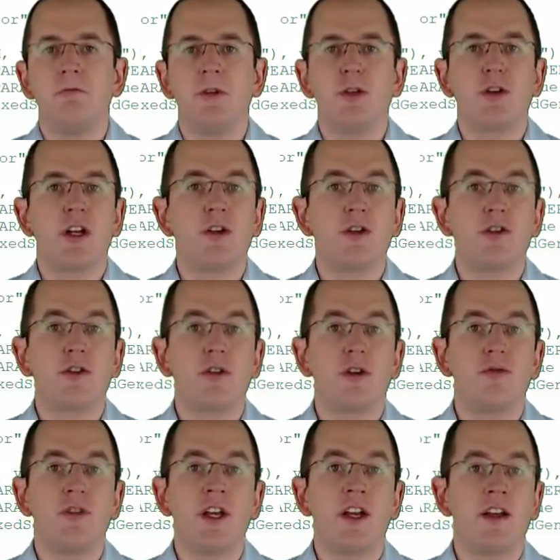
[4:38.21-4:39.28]
You can also
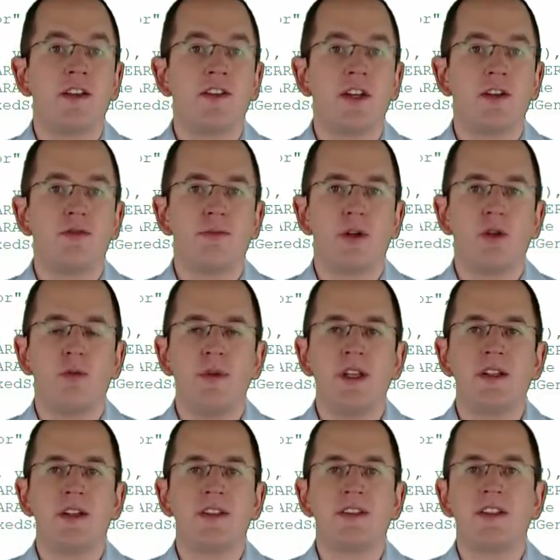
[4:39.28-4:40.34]
configure a set of
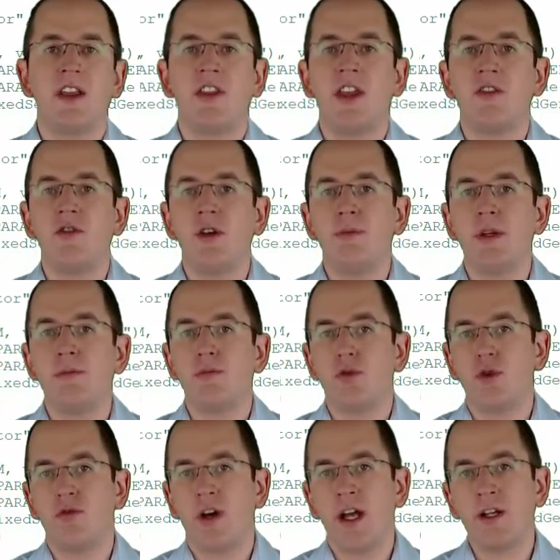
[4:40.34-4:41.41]
parameters that will be
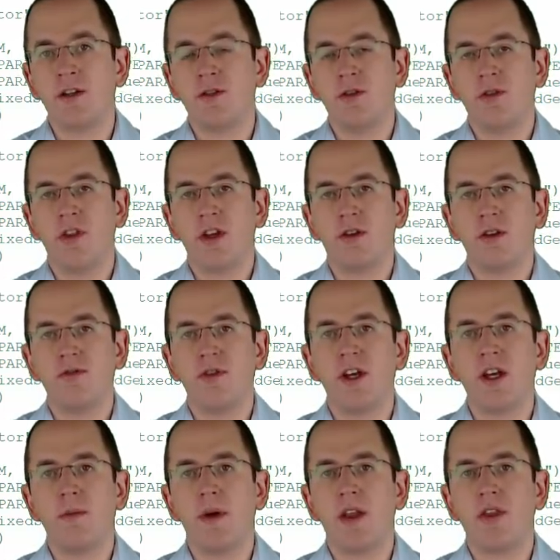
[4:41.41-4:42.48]
provided to the
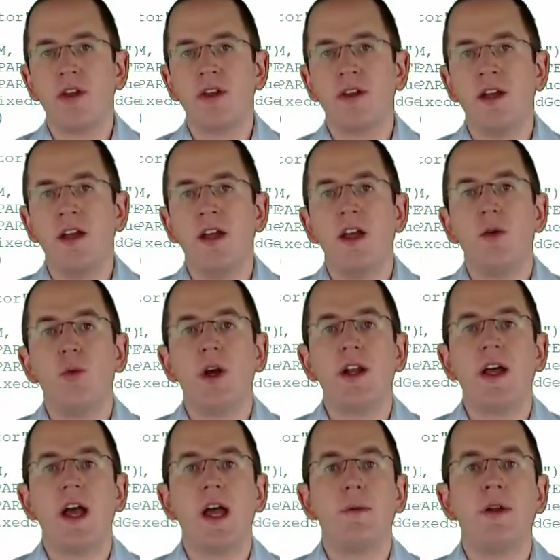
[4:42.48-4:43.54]
configure method
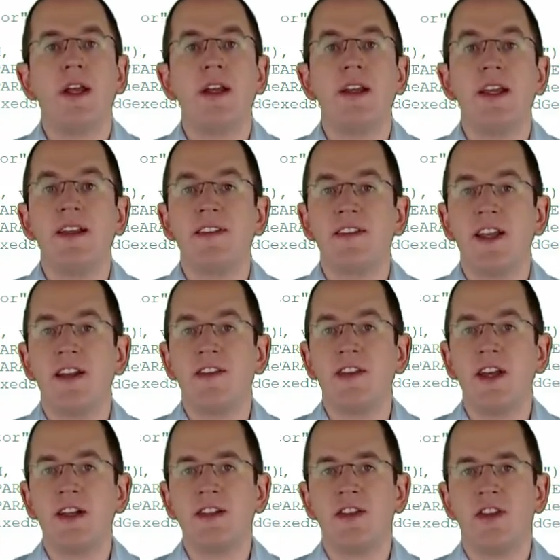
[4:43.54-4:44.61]
when Hibernate
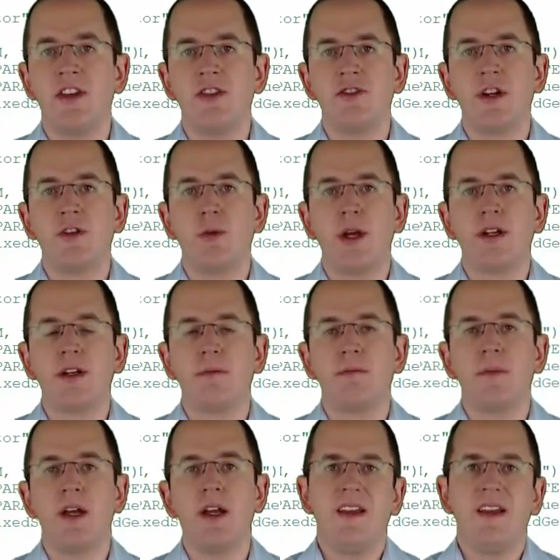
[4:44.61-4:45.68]
instantiates the generator.